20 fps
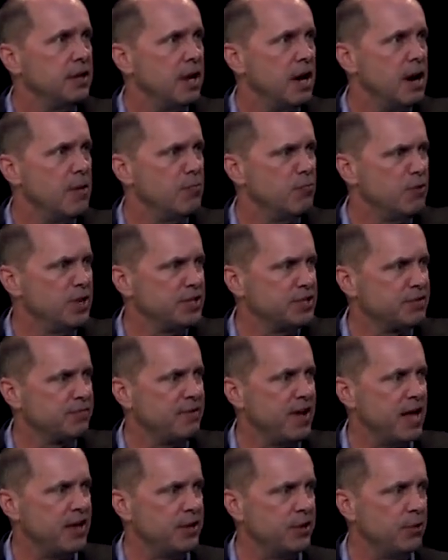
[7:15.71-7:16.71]
risk
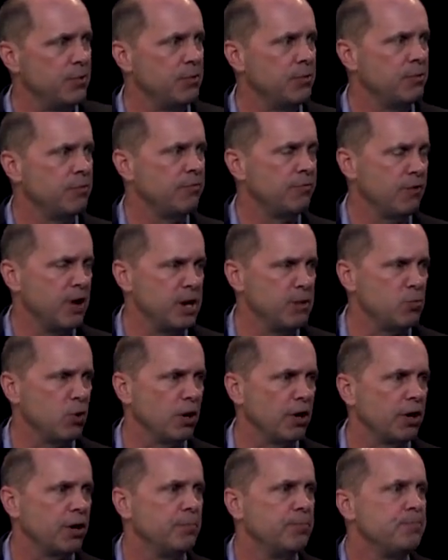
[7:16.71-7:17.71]
value
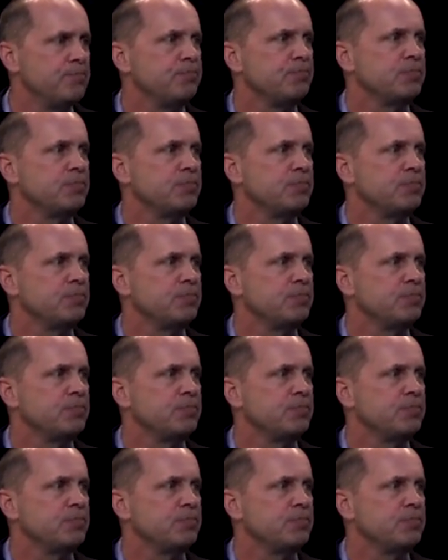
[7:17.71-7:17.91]
framework,